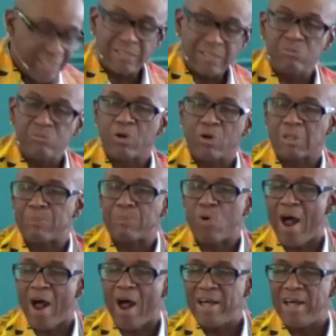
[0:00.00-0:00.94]
were
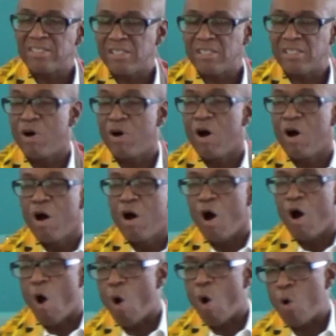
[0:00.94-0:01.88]
comprised of
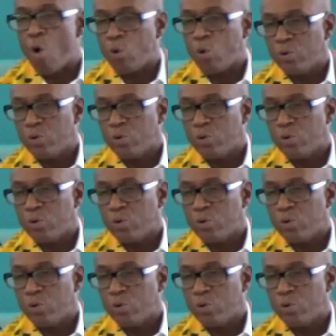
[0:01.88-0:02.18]
old